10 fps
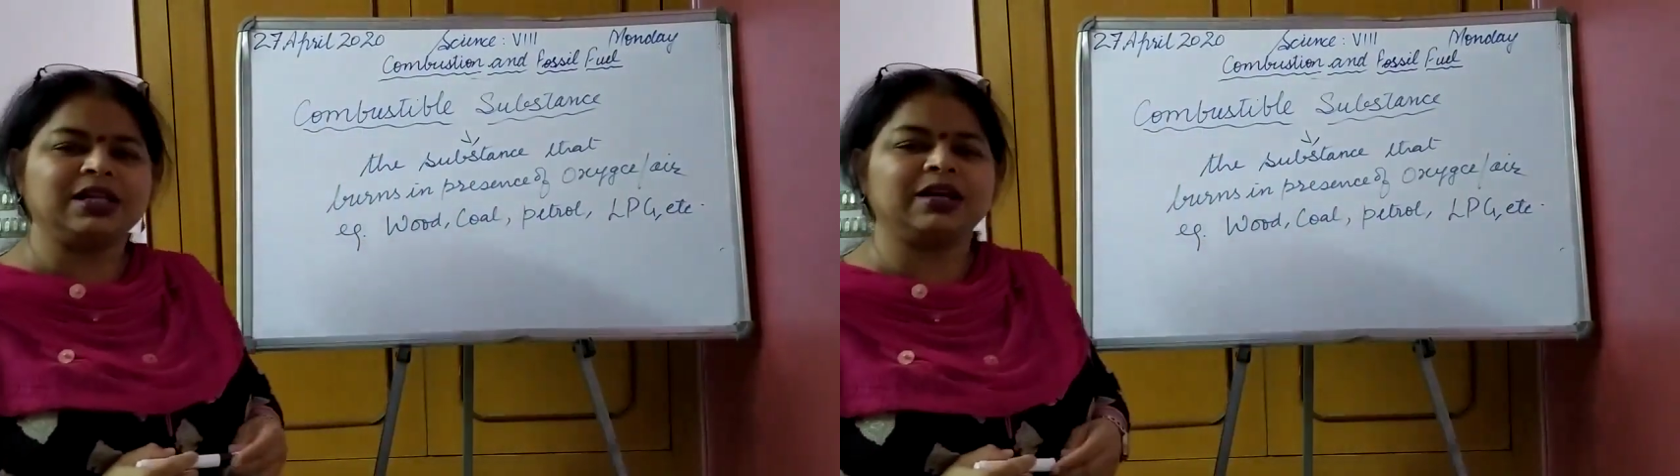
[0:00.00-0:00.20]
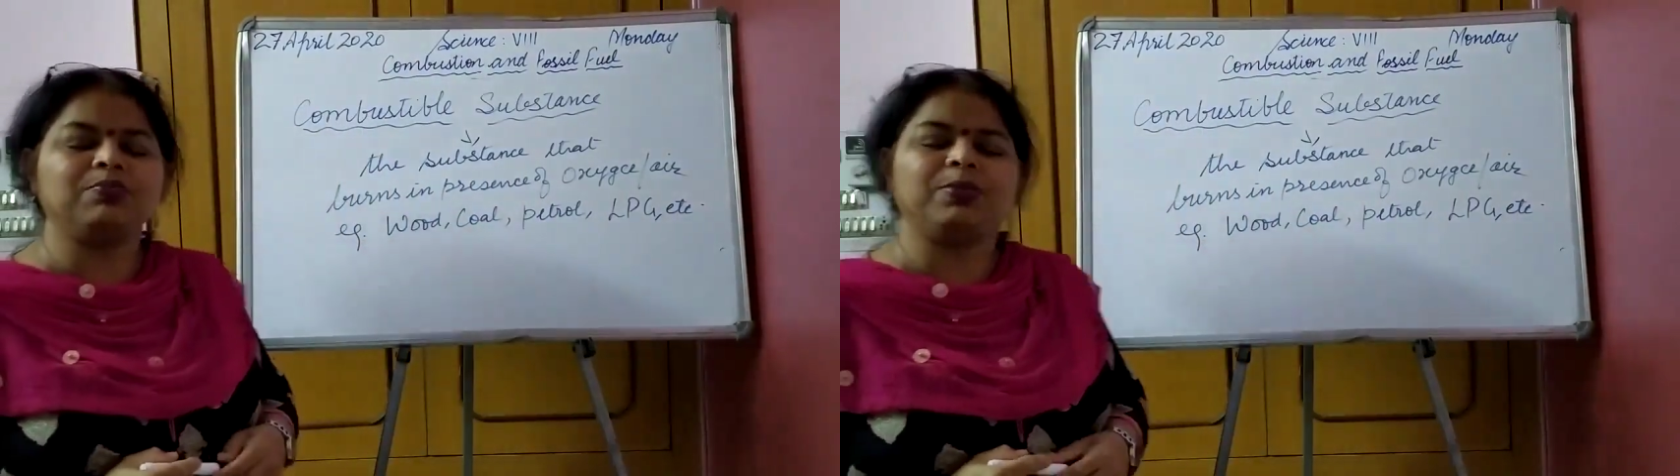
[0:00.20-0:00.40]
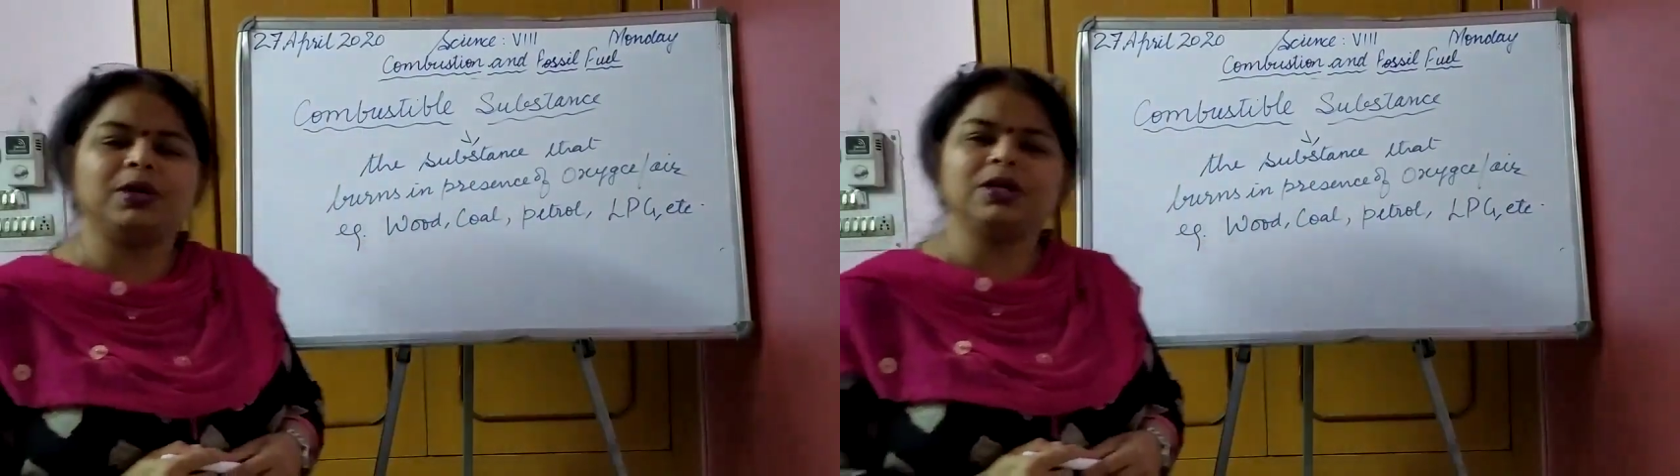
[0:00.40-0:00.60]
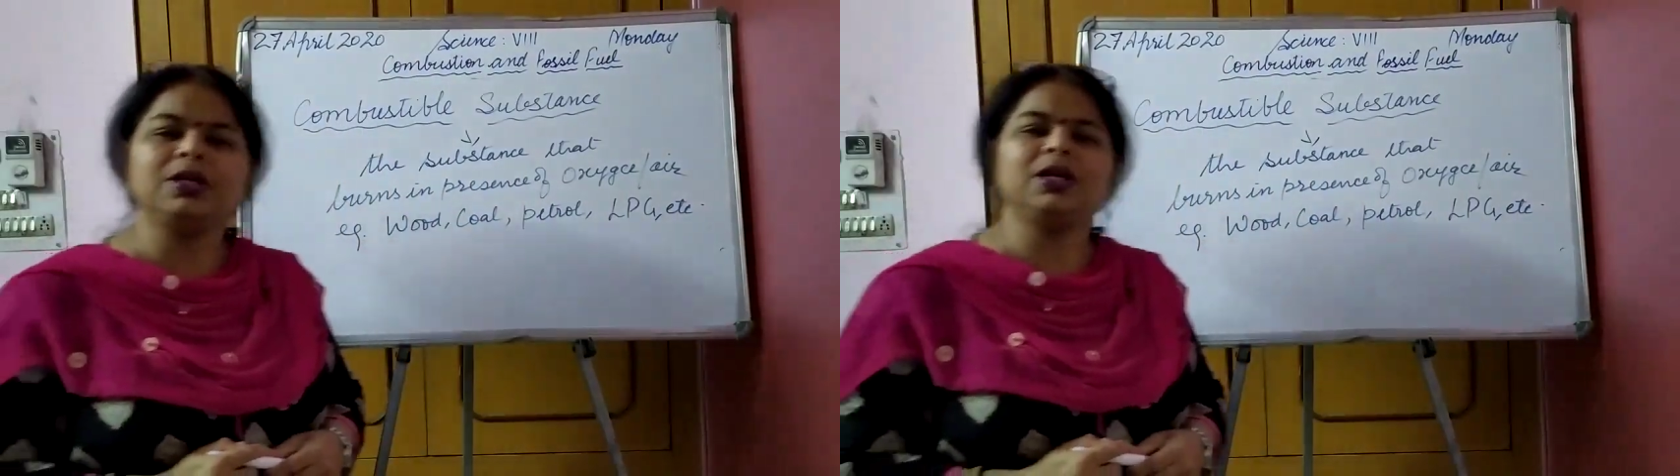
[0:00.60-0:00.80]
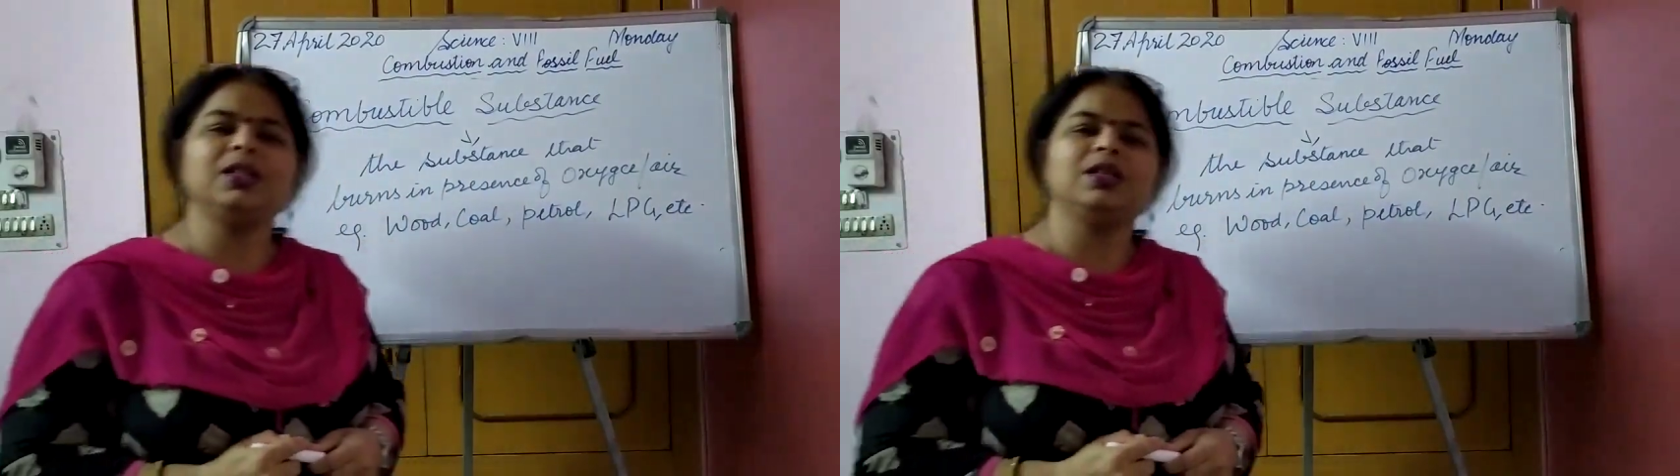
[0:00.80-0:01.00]
that
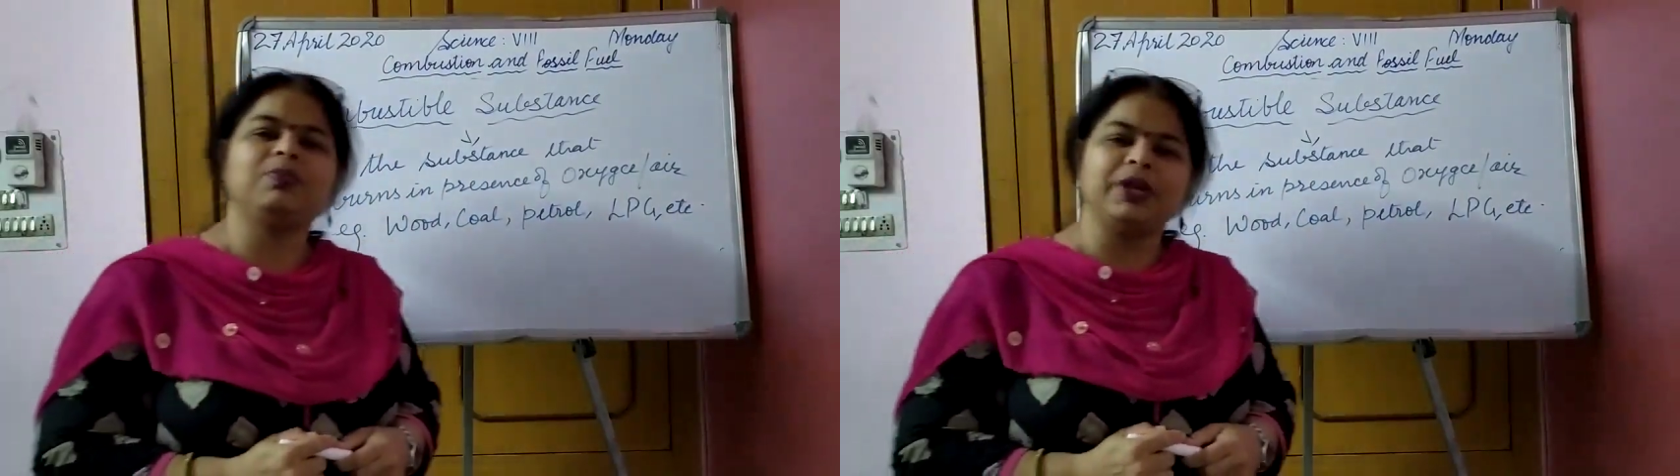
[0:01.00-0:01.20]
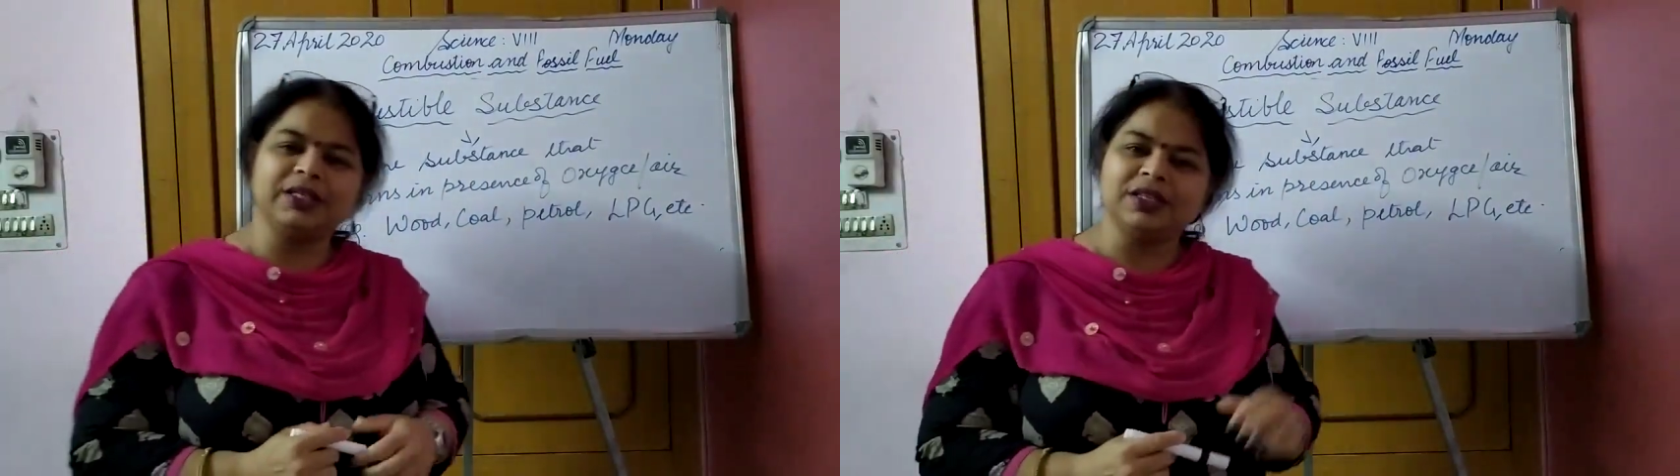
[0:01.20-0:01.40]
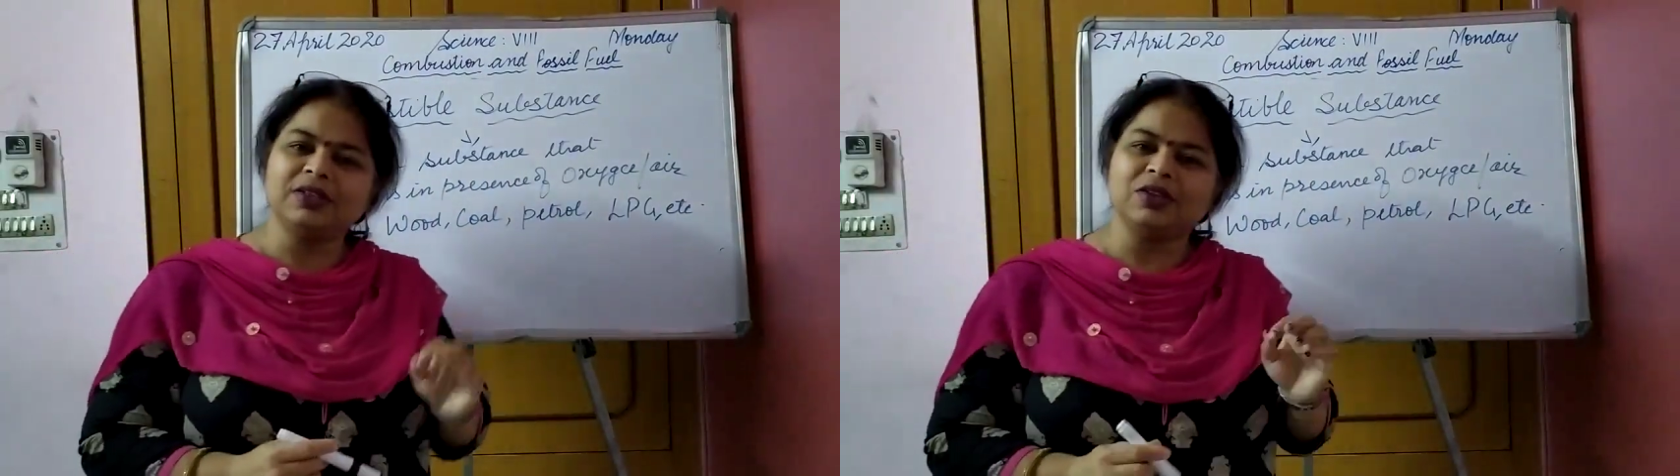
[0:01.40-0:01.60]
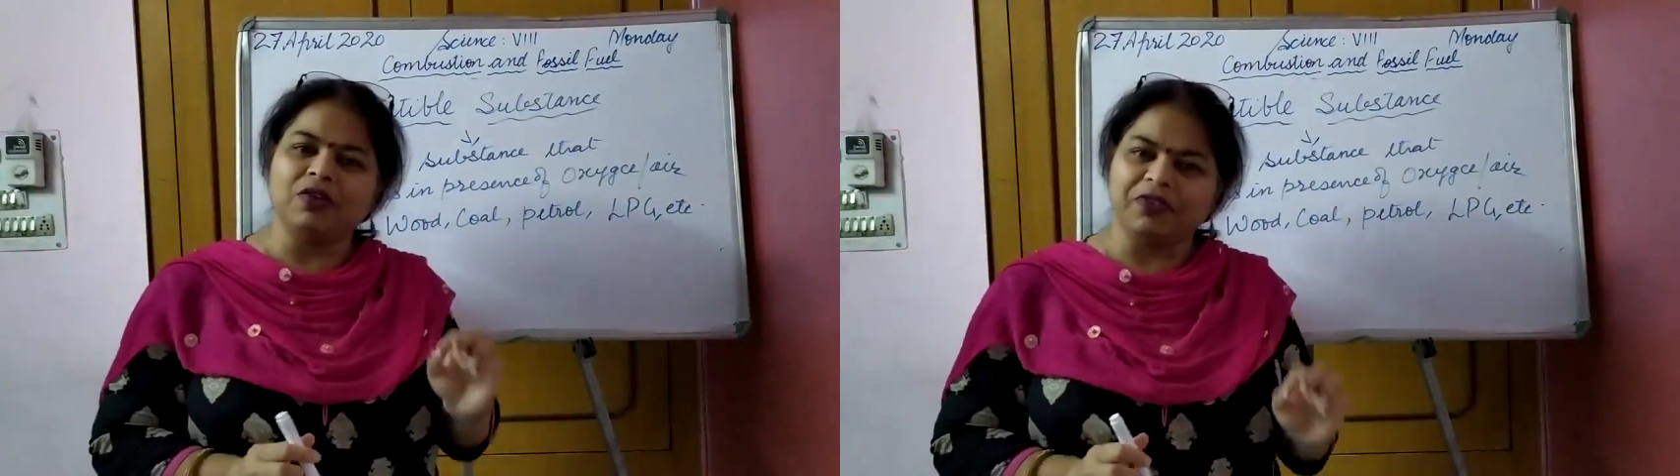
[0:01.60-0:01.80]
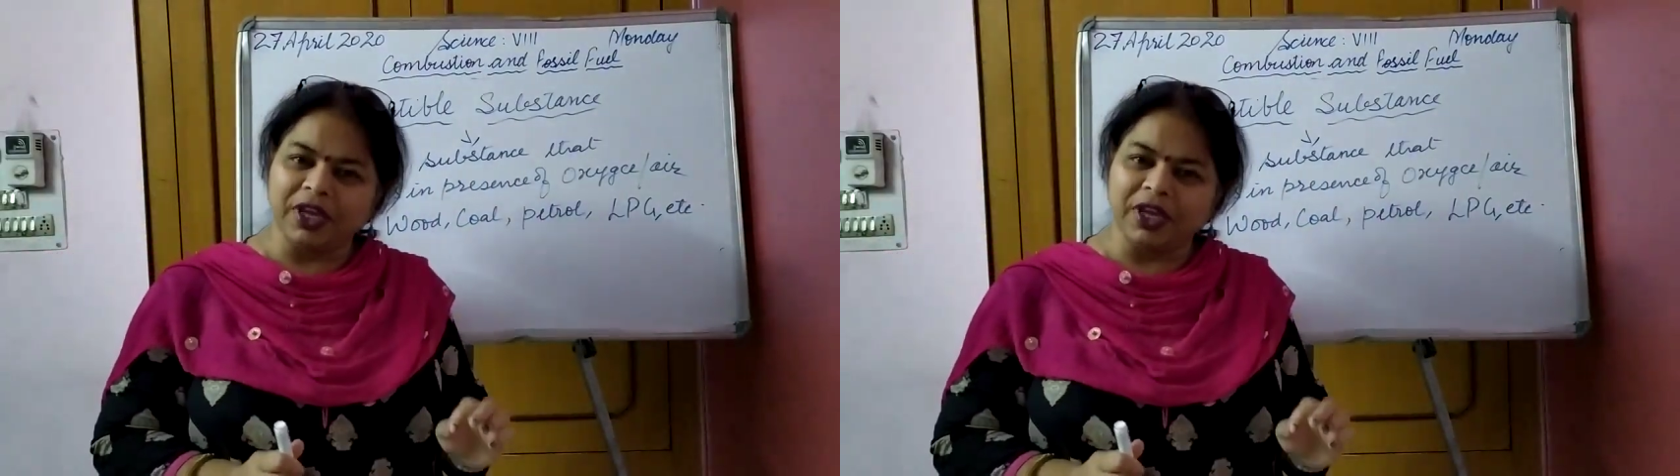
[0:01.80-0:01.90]
burn in the presence of